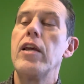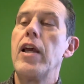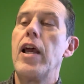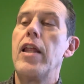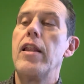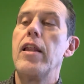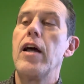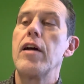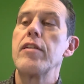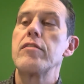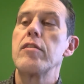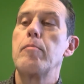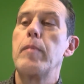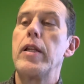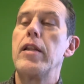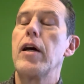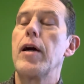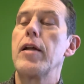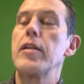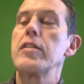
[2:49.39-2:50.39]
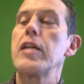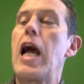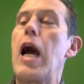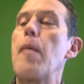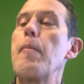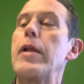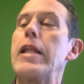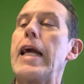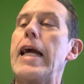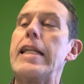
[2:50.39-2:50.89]
and not so much how
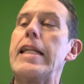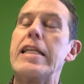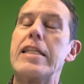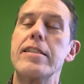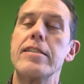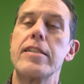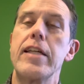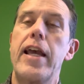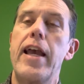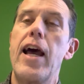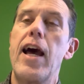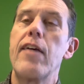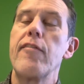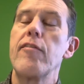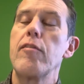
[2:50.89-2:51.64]
many ideas they have,